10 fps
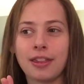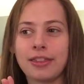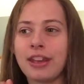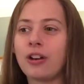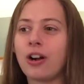
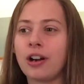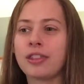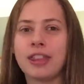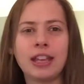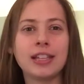there
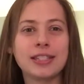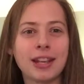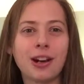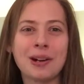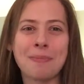
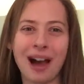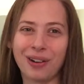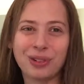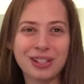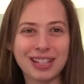are
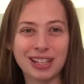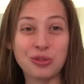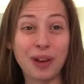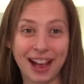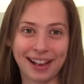powers that
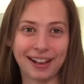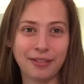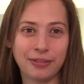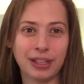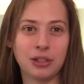you
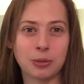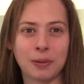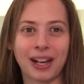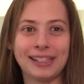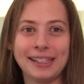have in your
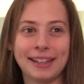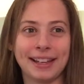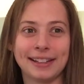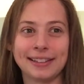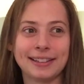body
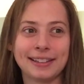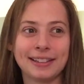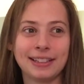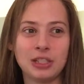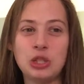that
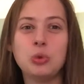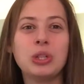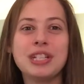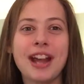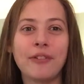you
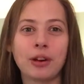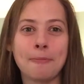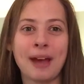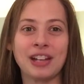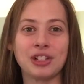would never
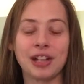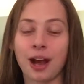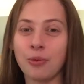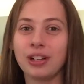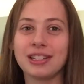imagine.
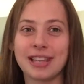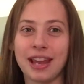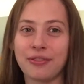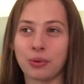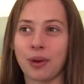I want to
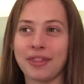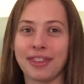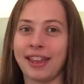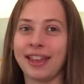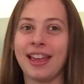say, for one
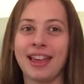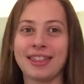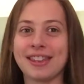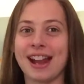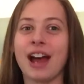thing,
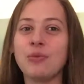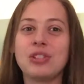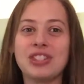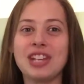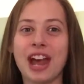that I
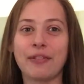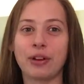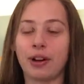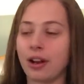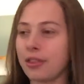was
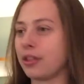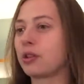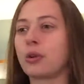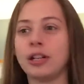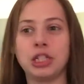never the
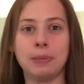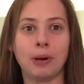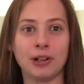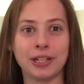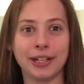crunchy
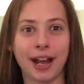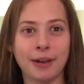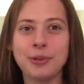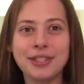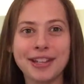person. I
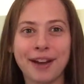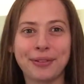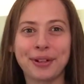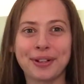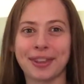was
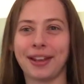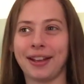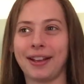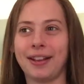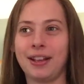never
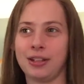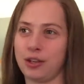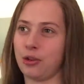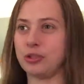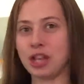the,
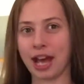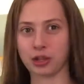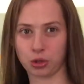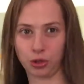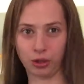
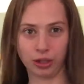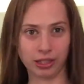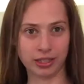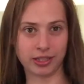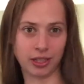natural,
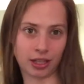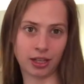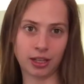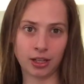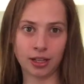
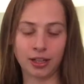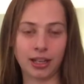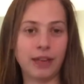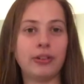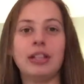holistic,
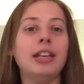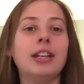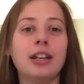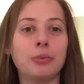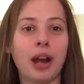even
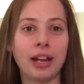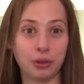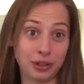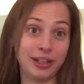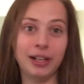eating right
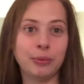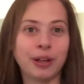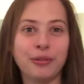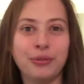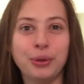or eating
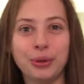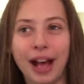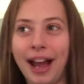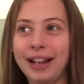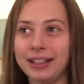real food.
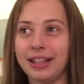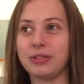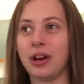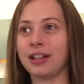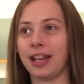I
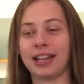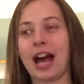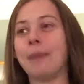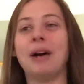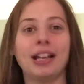lived on like
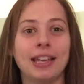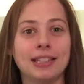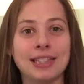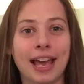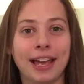Hot
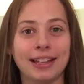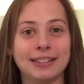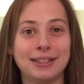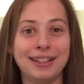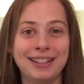Pockets
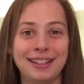and,